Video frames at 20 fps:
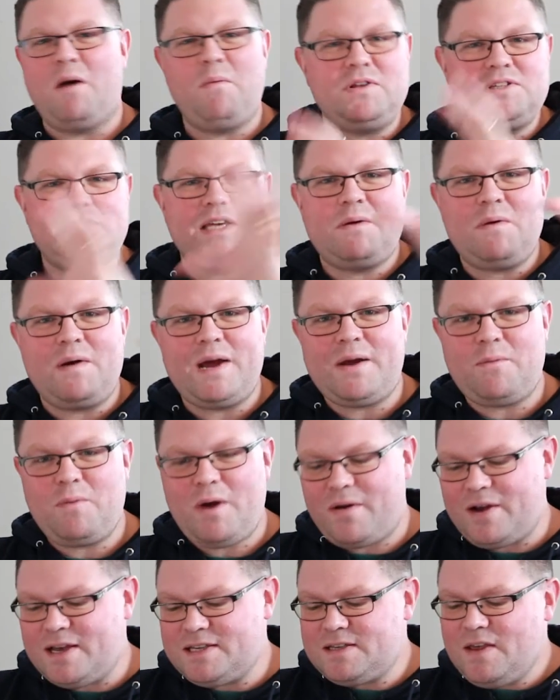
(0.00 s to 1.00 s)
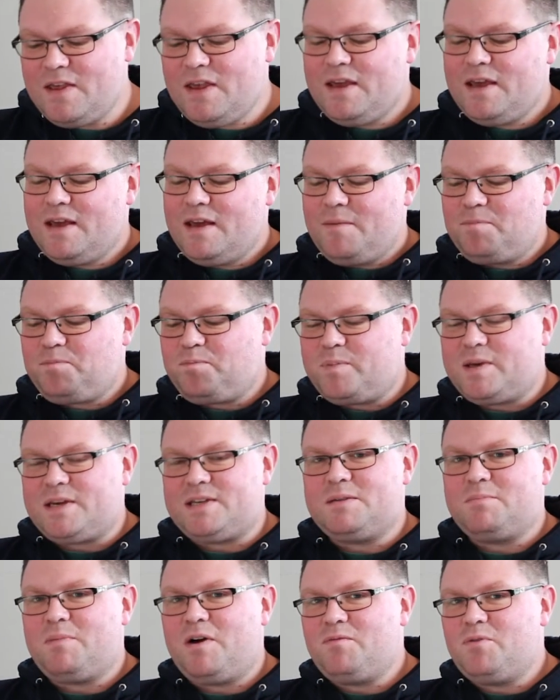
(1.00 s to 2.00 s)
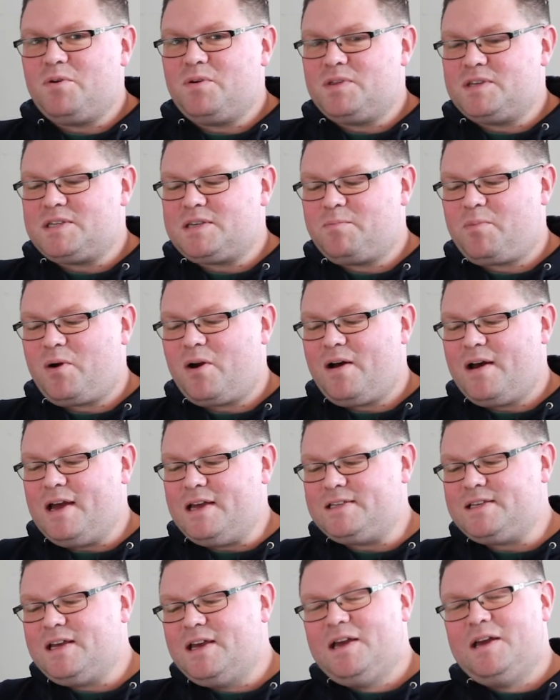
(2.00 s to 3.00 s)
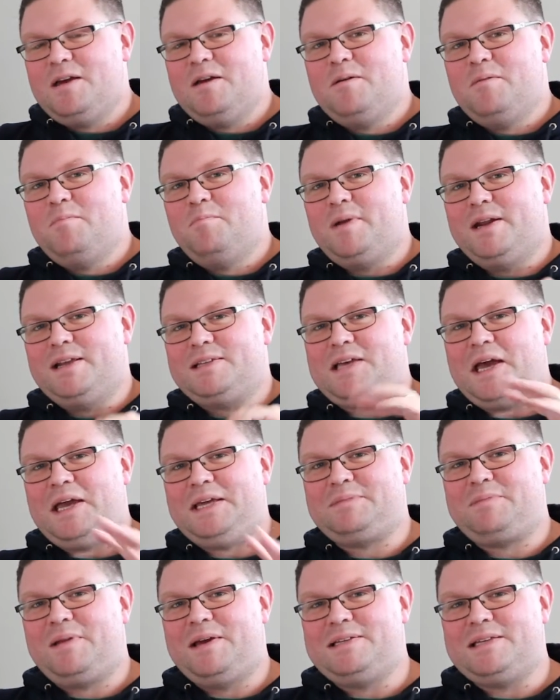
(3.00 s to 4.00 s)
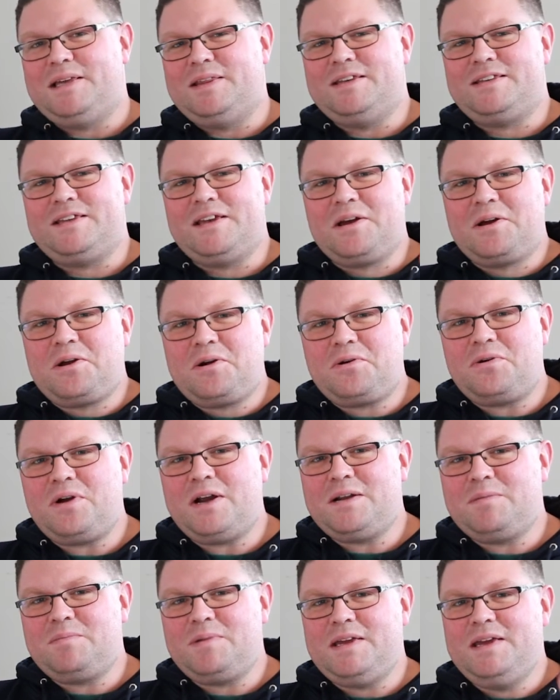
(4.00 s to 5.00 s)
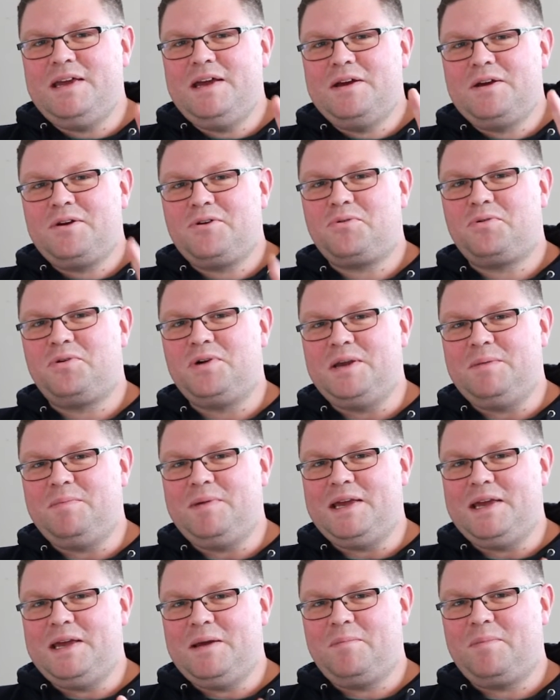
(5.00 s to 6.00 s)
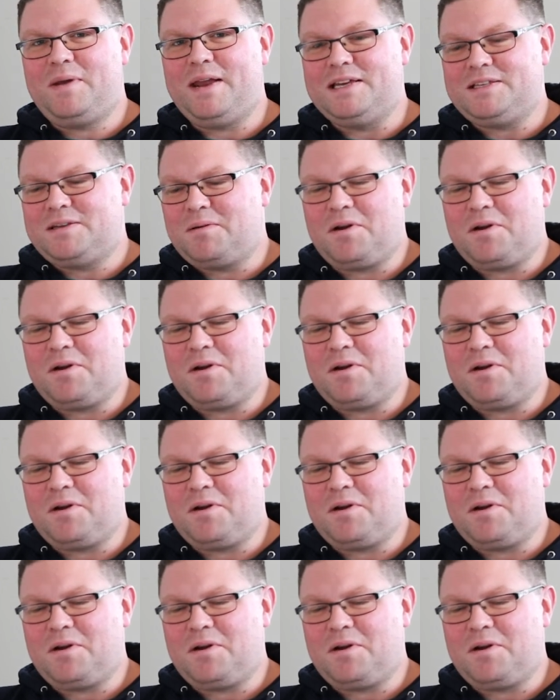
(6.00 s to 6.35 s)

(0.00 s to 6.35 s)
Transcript: I won't say where it is because it might ruin the surprise, but it takes place in this incredibly creepy place.